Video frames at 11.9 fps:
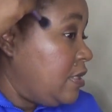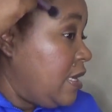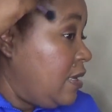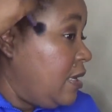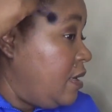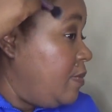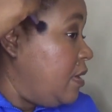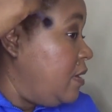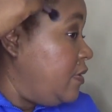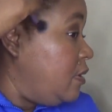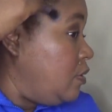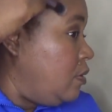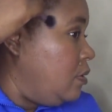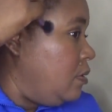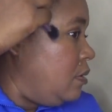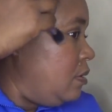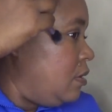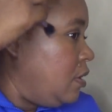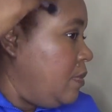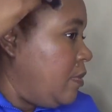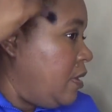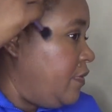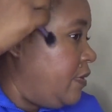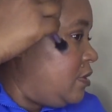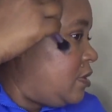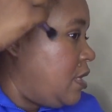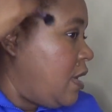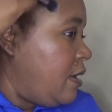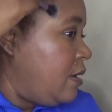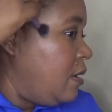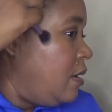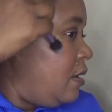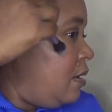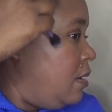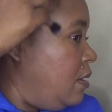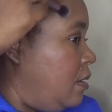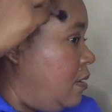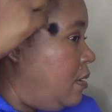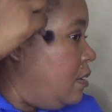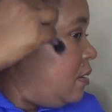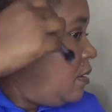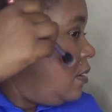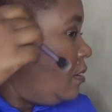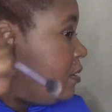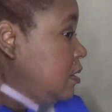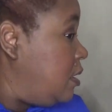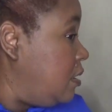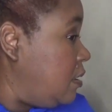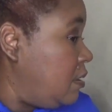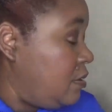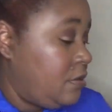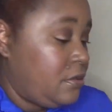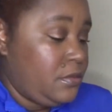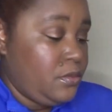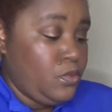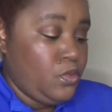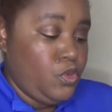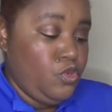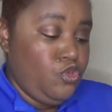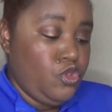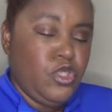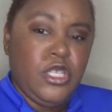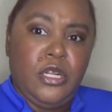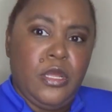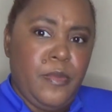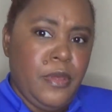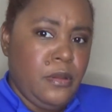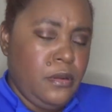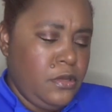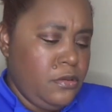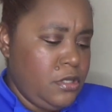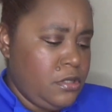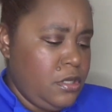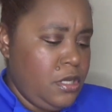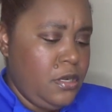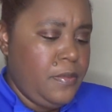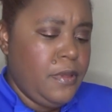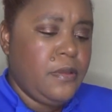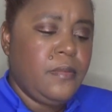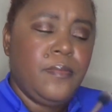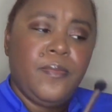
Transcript: this highlighter in my everyday. Yeah. In my everyday stack. Yeah. This. Just need just need